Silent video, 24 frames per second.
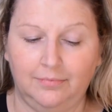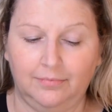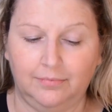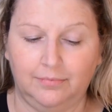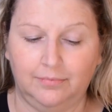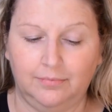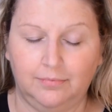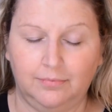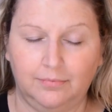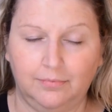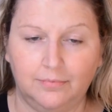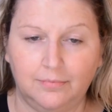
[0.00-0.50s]

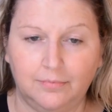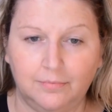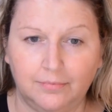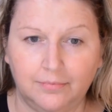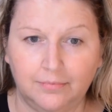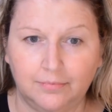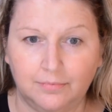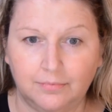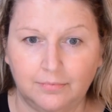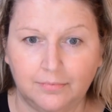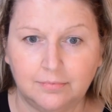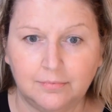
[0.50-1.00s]
If you have
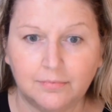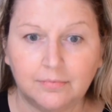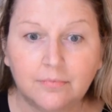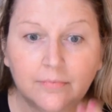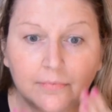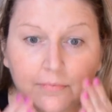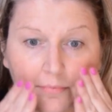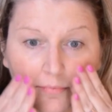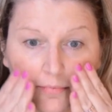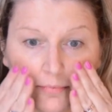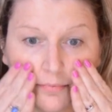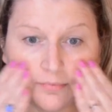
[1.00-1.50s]
ever
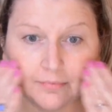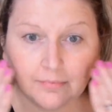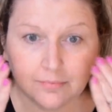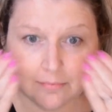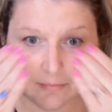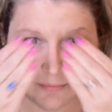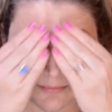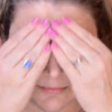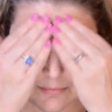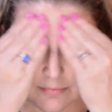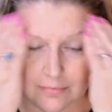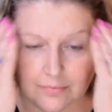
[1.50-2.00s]
wondered how
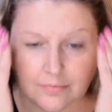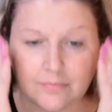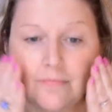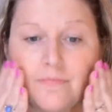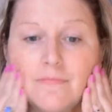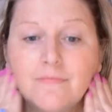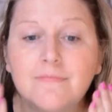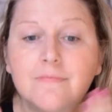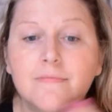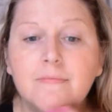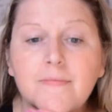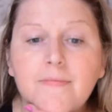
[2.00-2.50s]

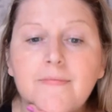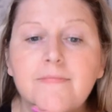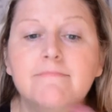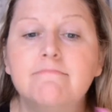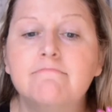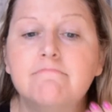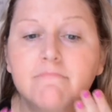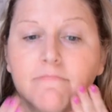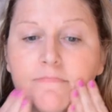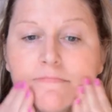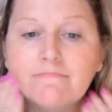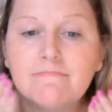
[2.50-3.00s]
celebrities have
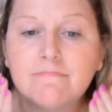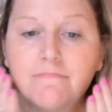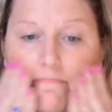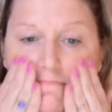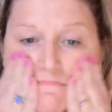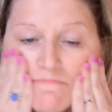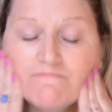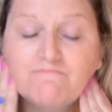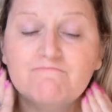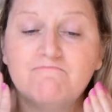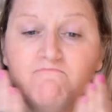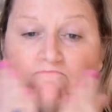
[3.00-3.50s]
that flawless
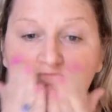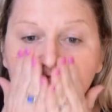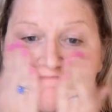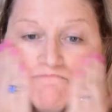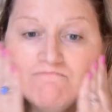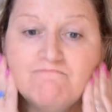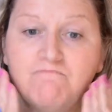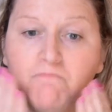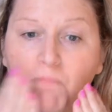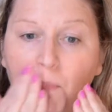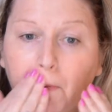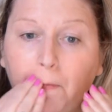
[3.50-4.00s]
foundation
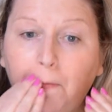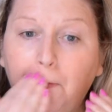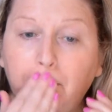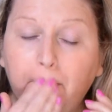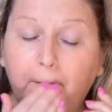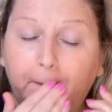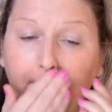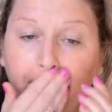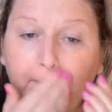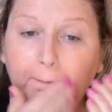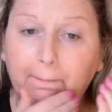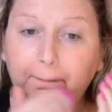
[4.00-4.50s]
primer,
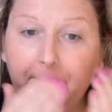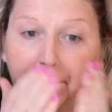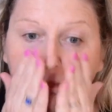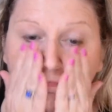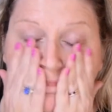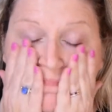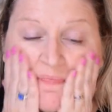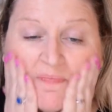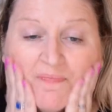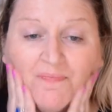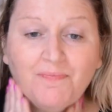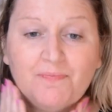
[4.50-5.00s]
this is
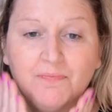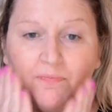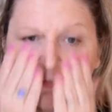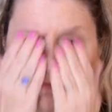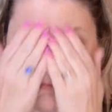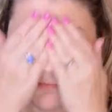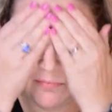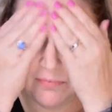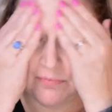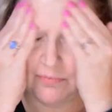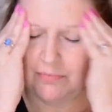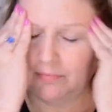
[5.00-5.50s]
it.
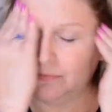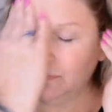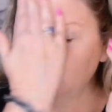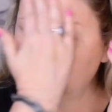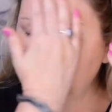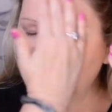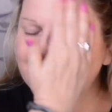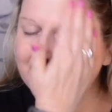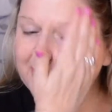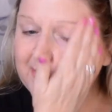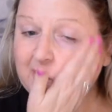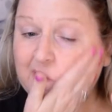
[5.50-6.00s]
It's like a
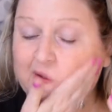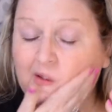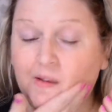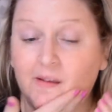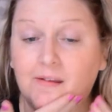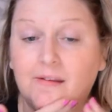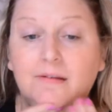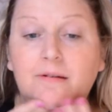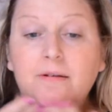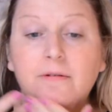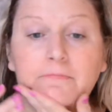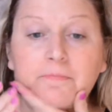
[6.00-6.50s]

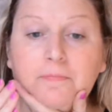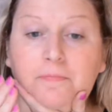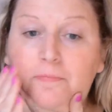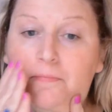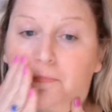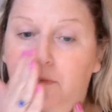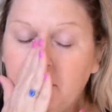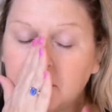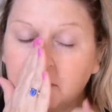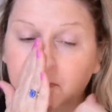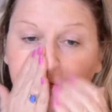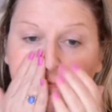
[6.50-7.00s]
selfie
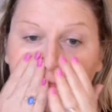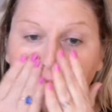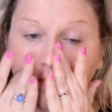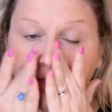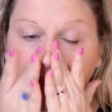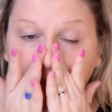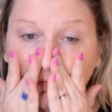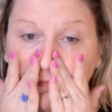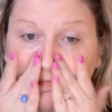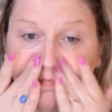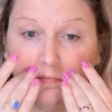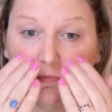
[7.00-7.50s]
filter with your
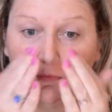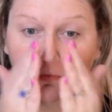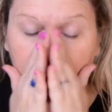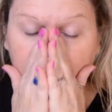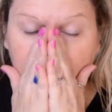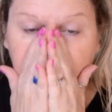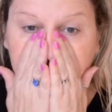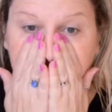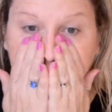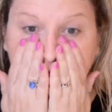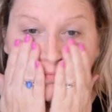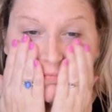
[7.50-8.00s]
makeup.
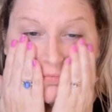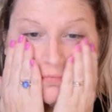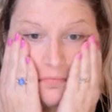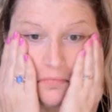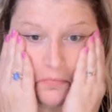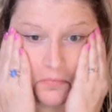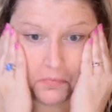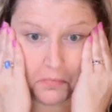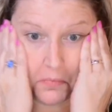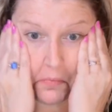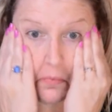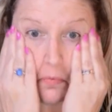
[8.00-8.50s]

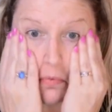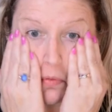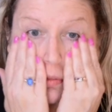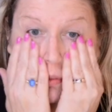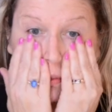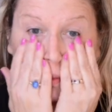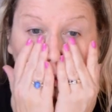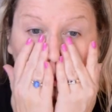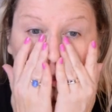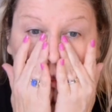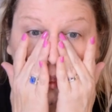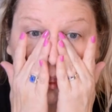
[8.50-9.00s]

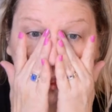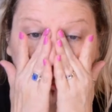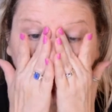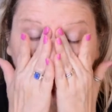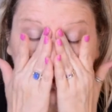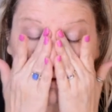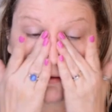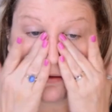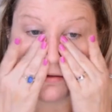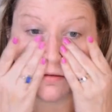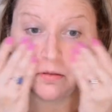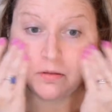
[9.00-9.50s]
What the
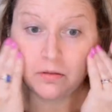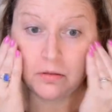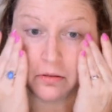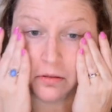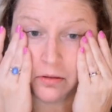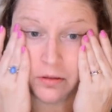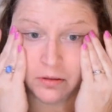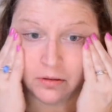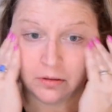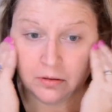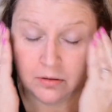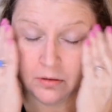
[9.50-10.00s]
primers do